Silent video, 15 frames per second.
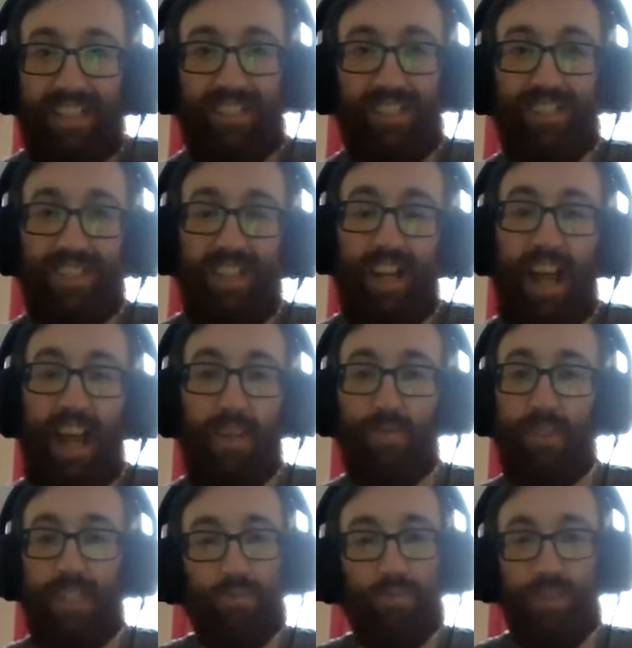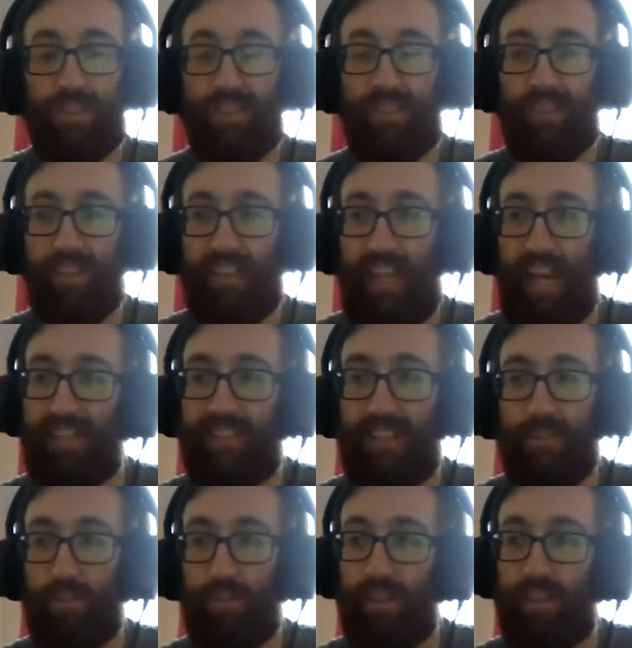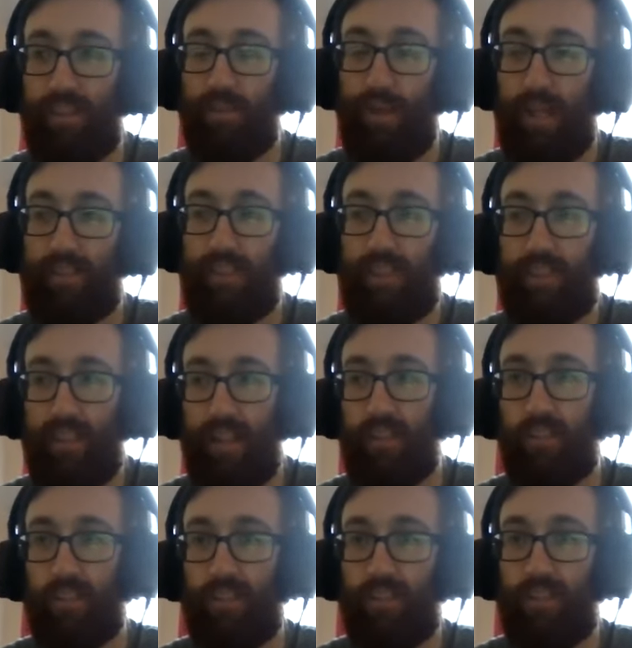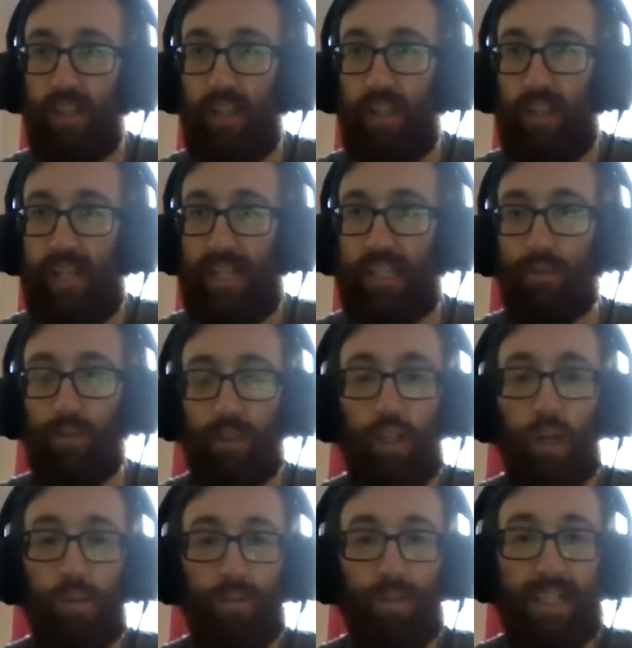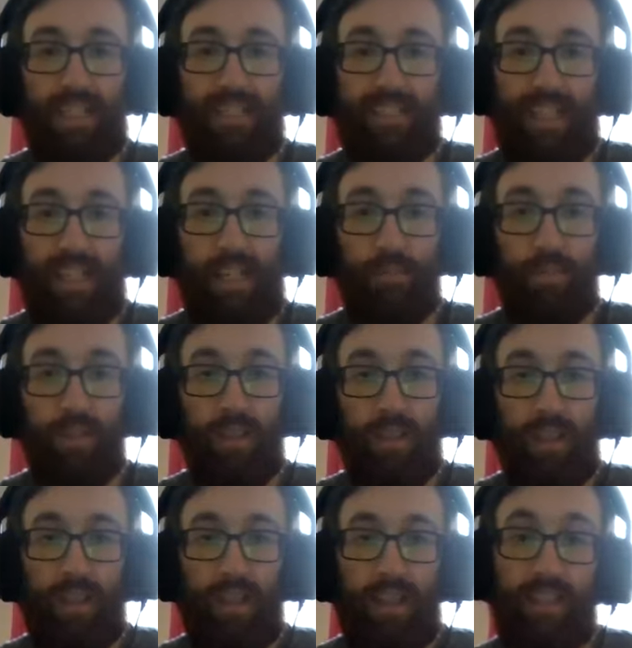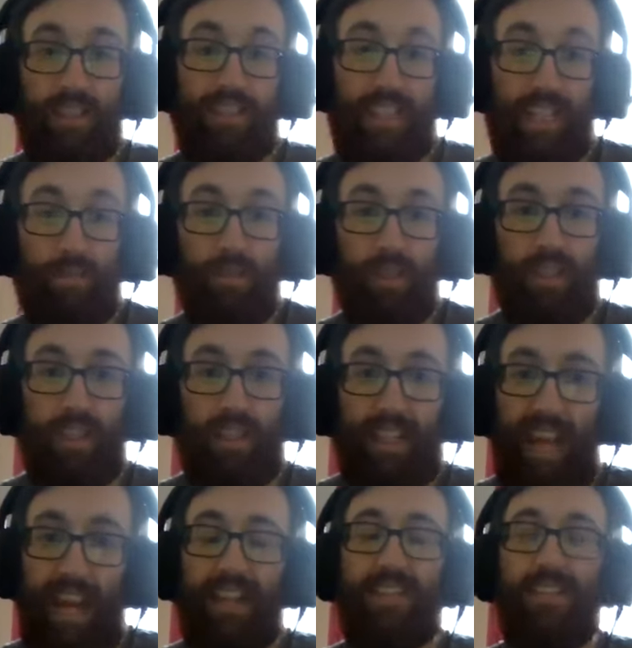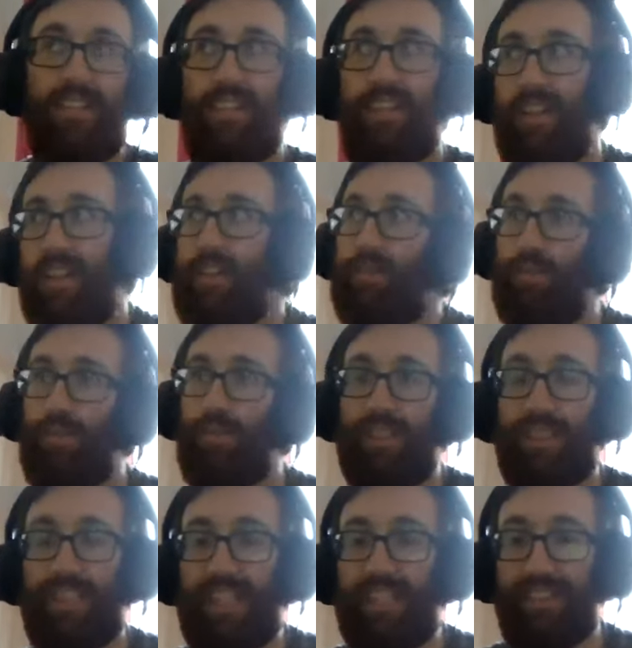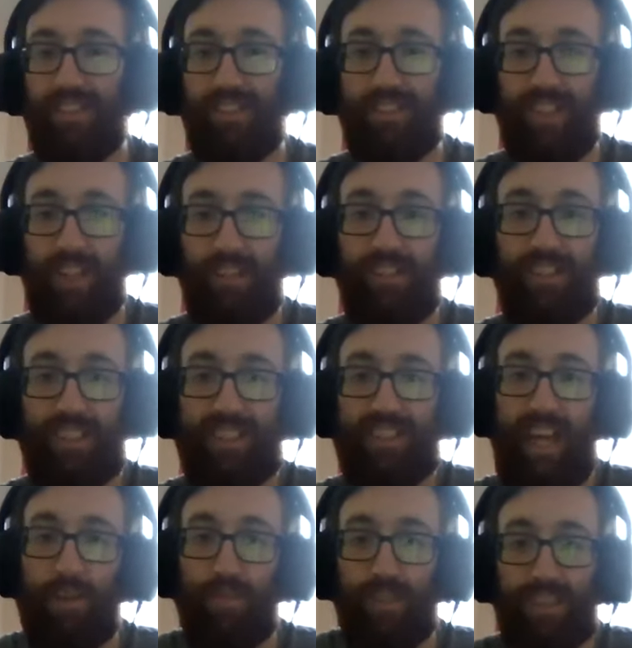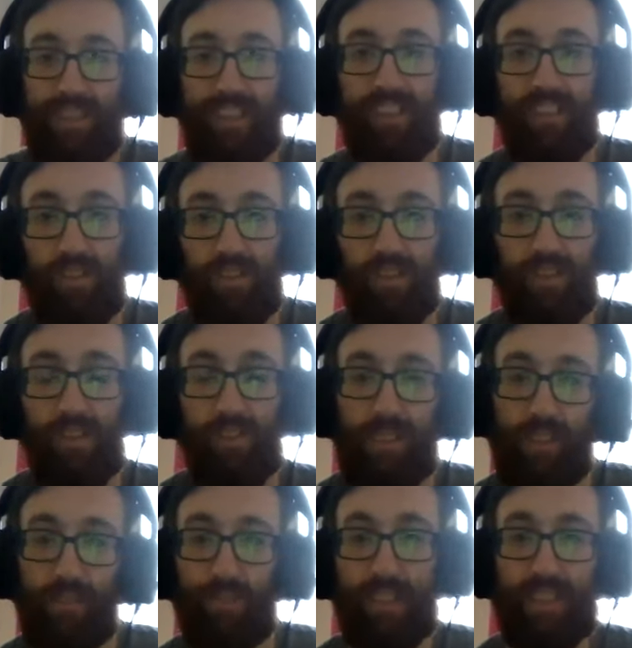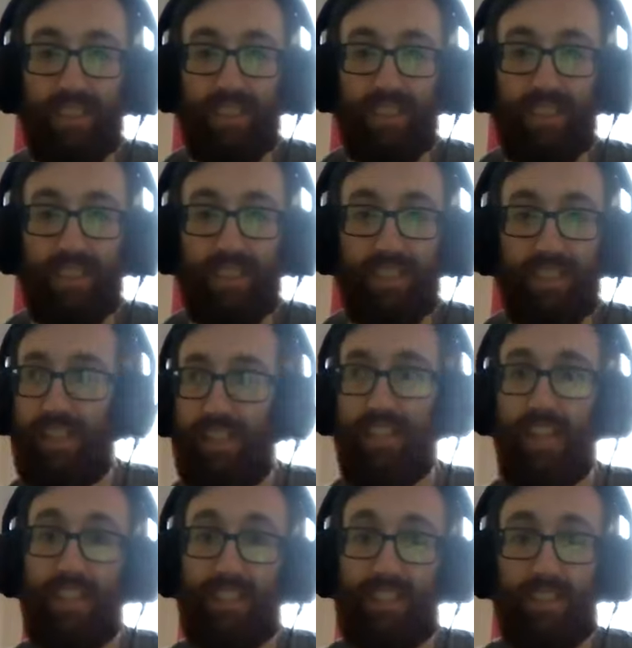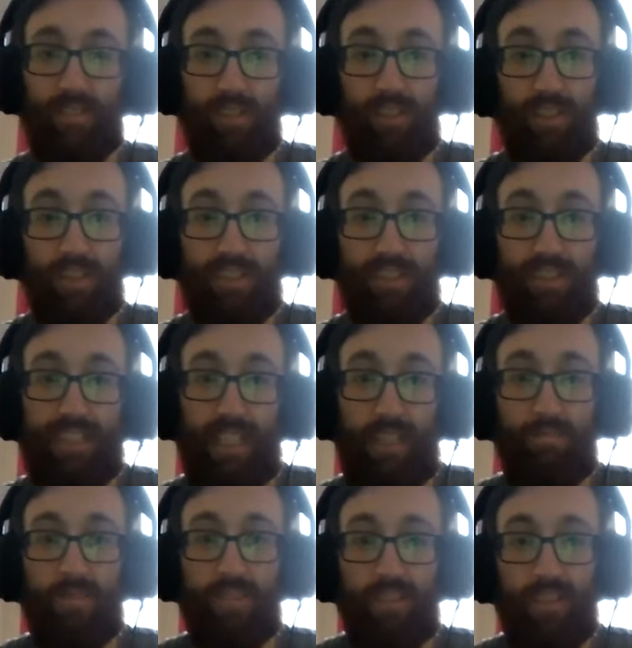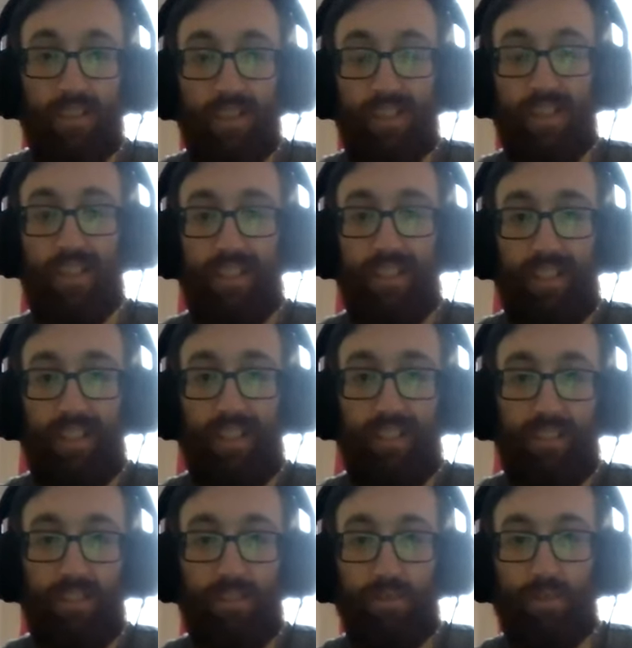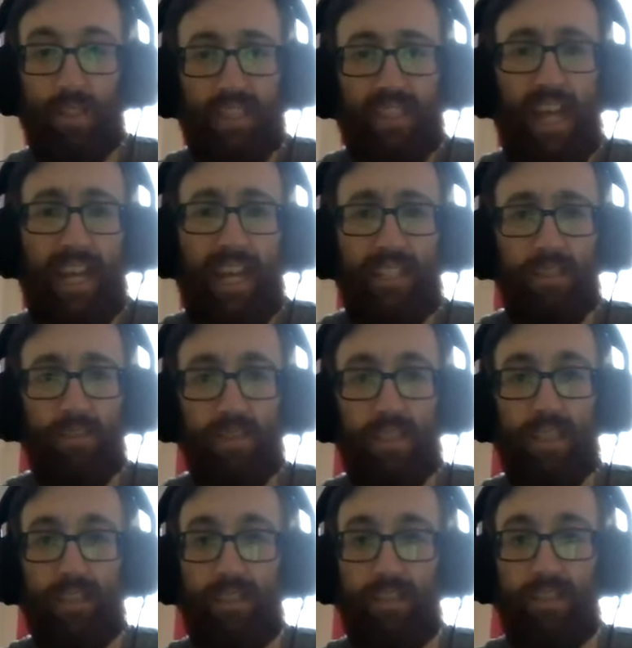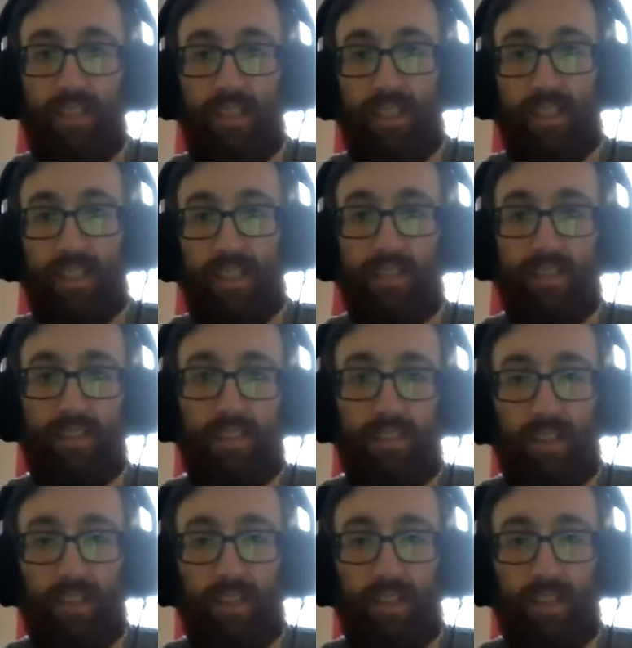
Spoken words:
just that everything was against him, and the fact that he turned us into a cup-winning team, and a team that, again, for a season or so, because it's Everton and all glorious fleeting, he turned us into a good team. We finished 8th, was it, in